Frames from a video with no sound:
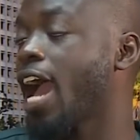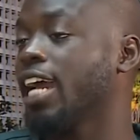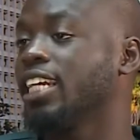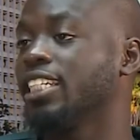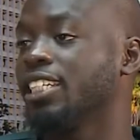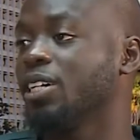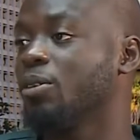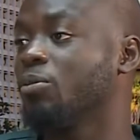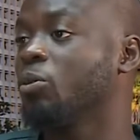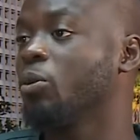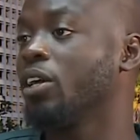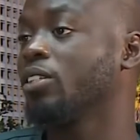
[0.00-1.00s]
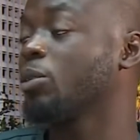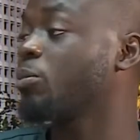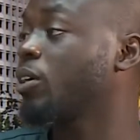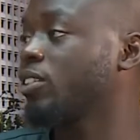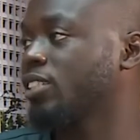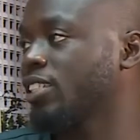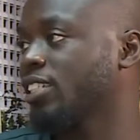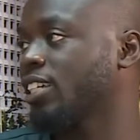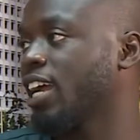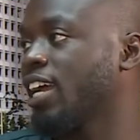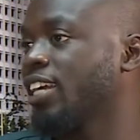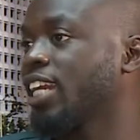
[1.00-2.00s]
And we were at a party,
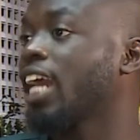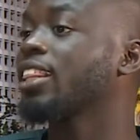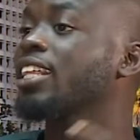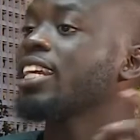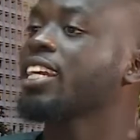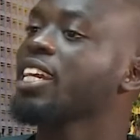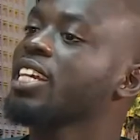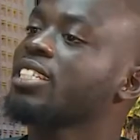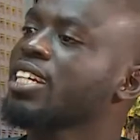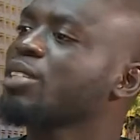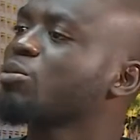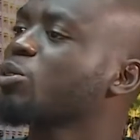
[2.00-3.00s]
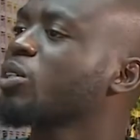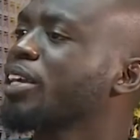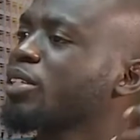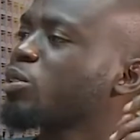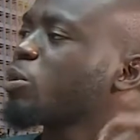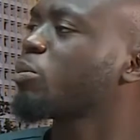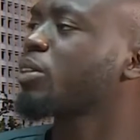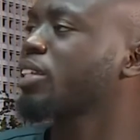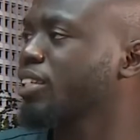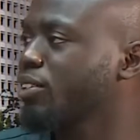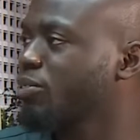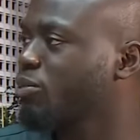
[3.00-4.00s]
and I think he sent me to get something
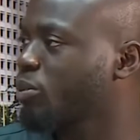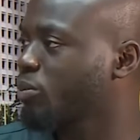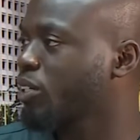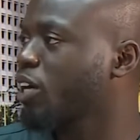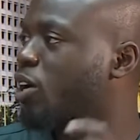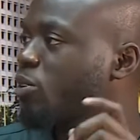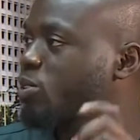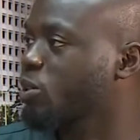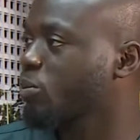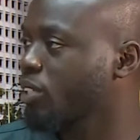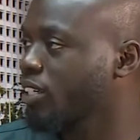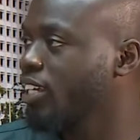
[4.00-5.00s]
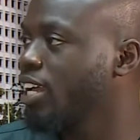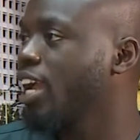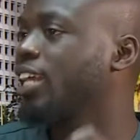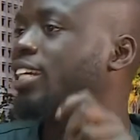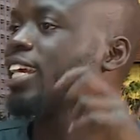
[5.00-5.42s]
from the car or something, and then